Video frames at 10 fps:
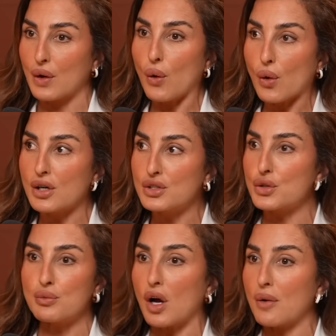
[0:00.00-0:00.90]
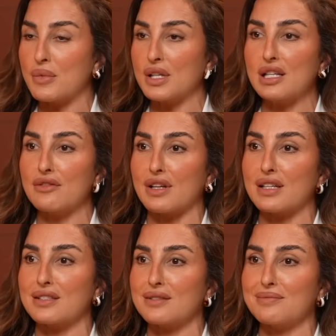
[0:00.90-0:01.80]
Or do you not believe
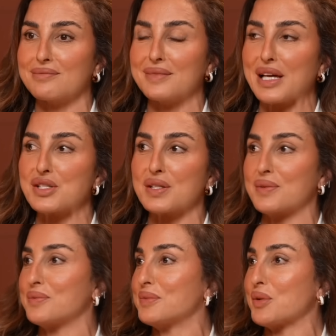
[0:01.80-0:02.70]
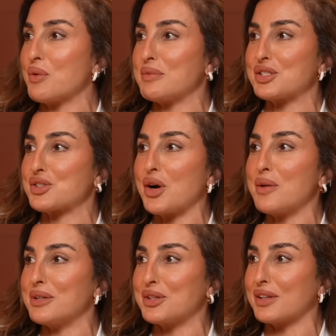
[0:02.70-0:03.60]
that that's the woman's
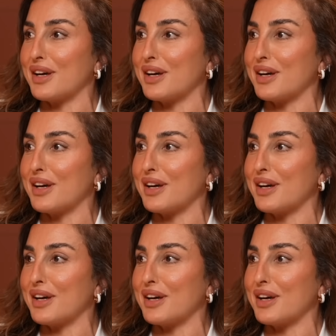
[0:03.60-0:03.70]
job in your